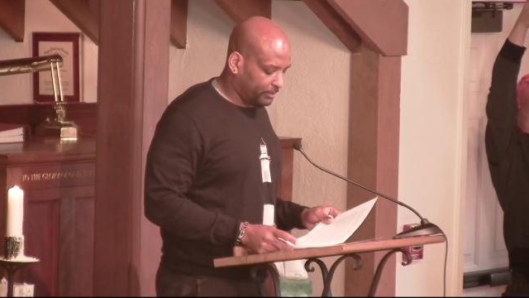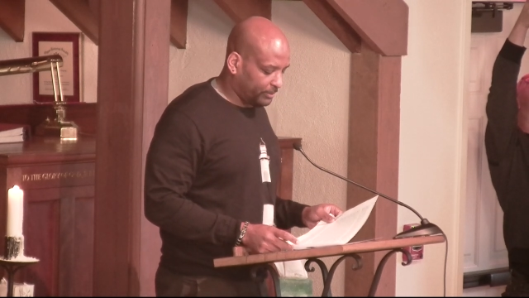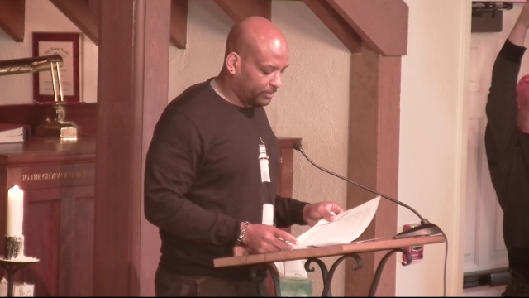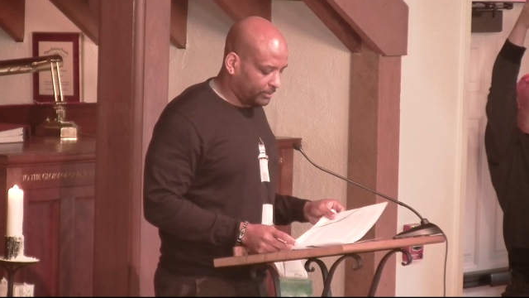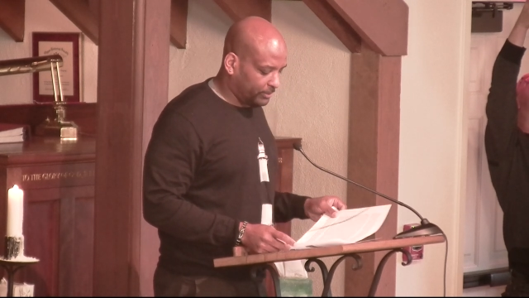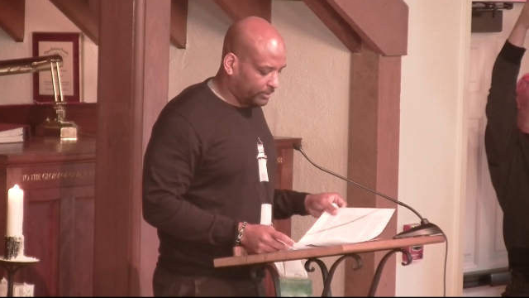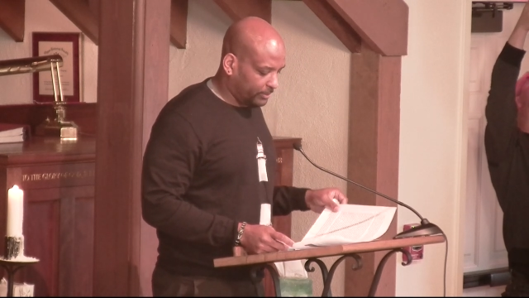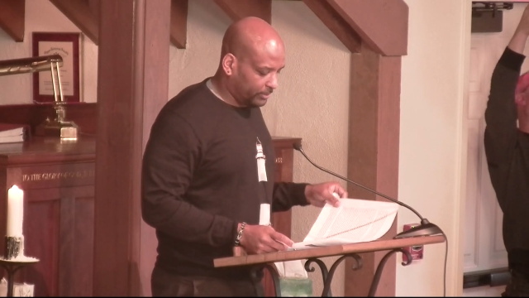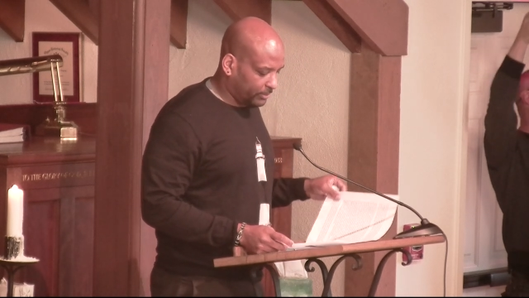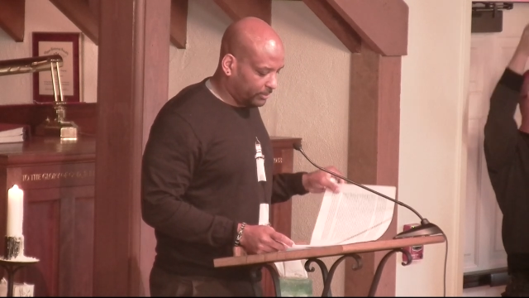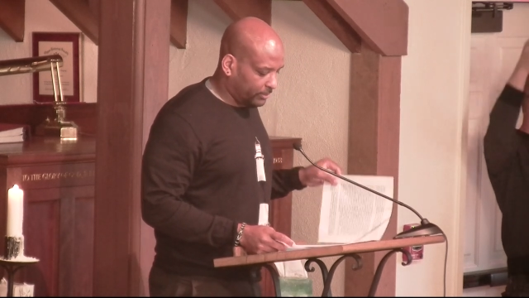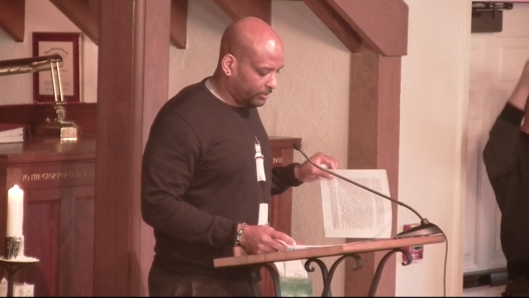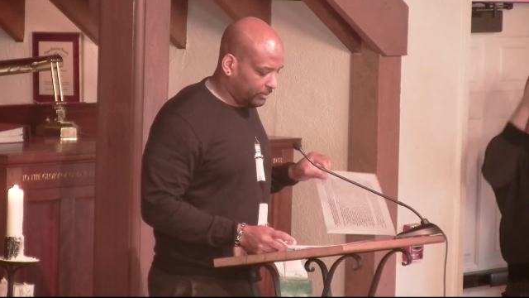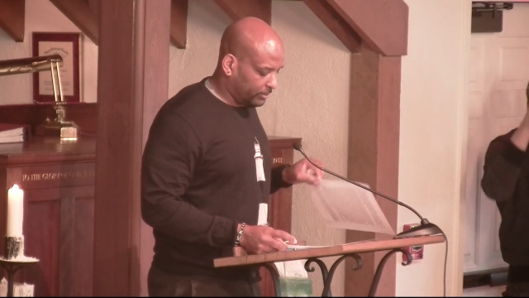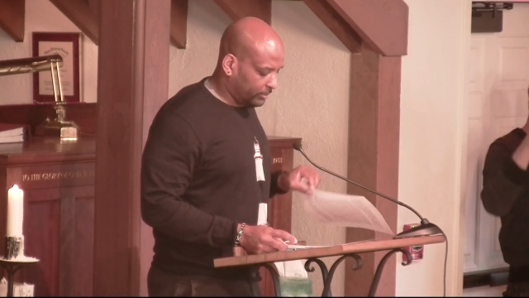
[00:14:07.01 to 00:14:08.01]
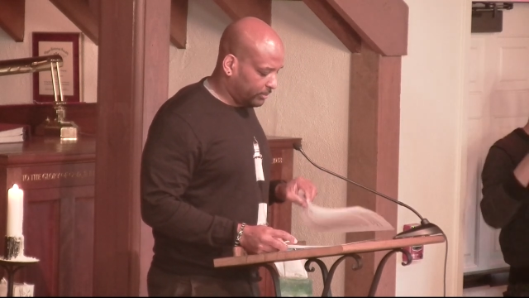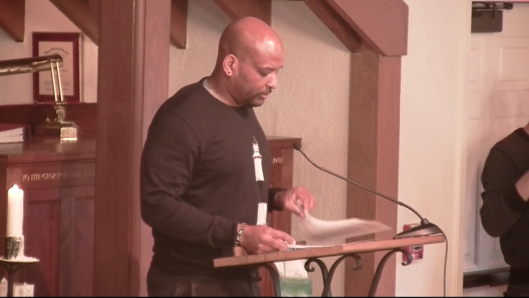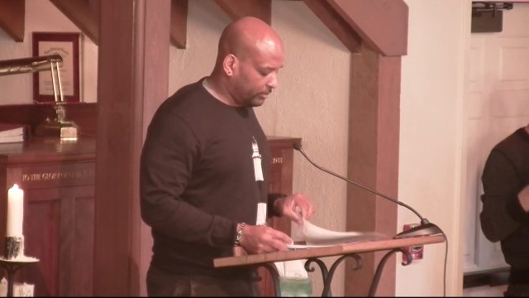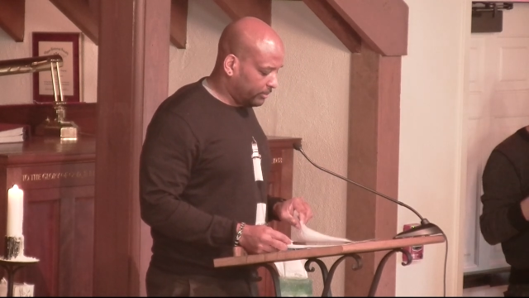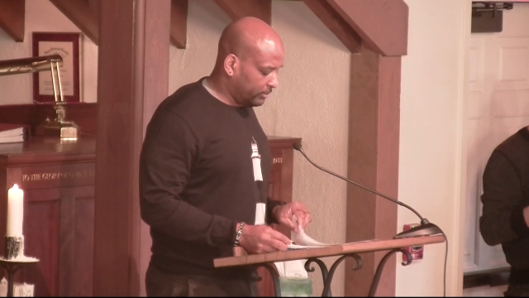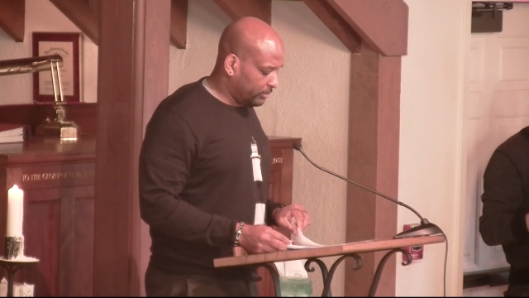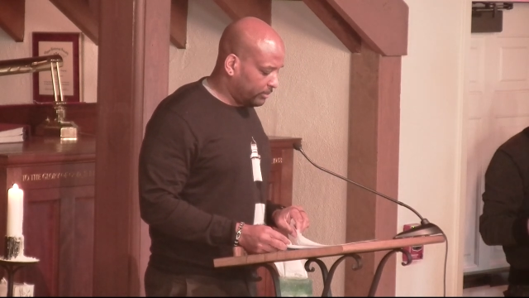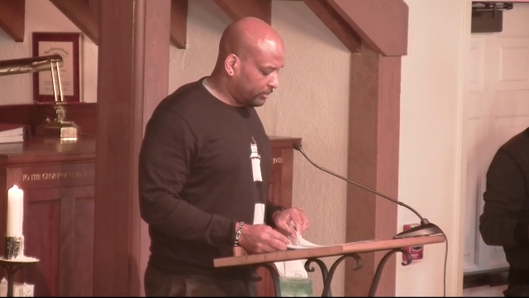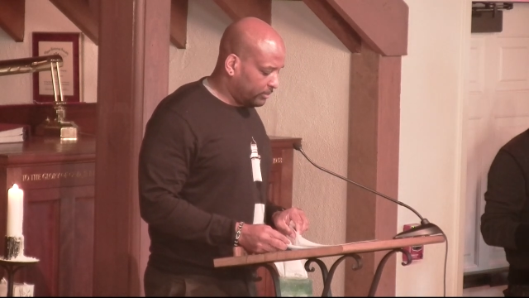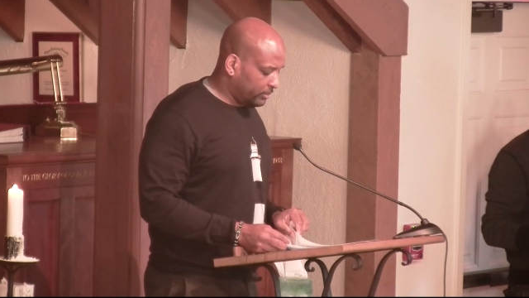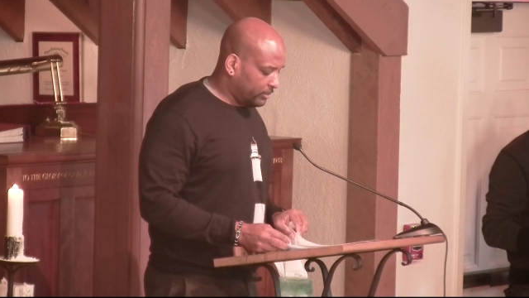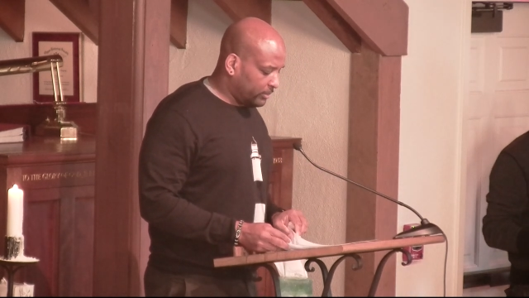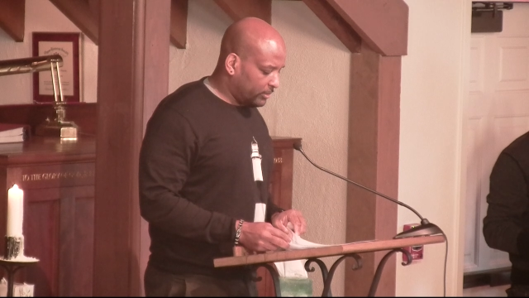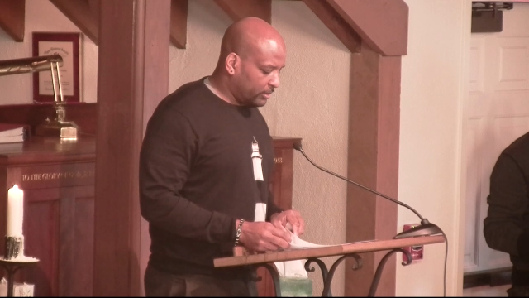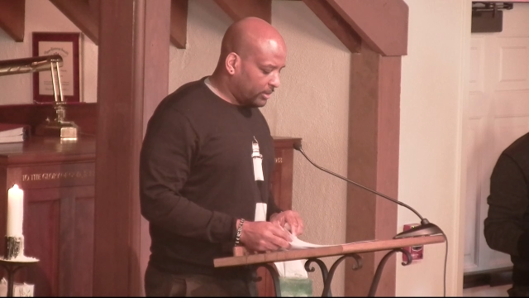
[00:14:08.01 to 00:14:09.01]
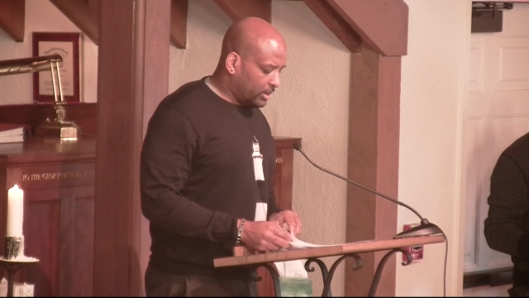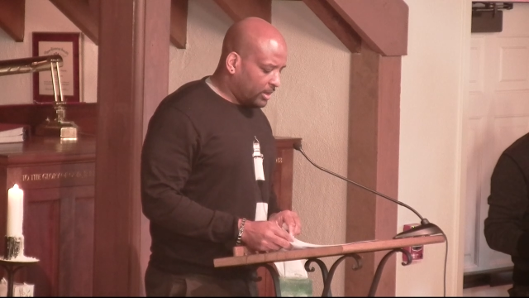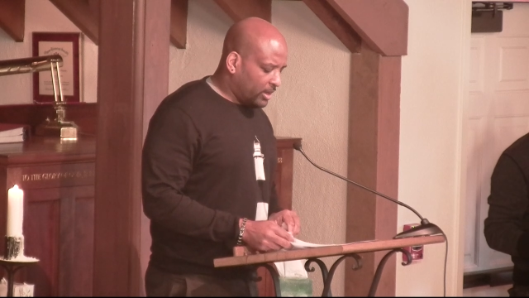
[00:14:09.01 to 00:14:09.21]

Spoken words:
(silence)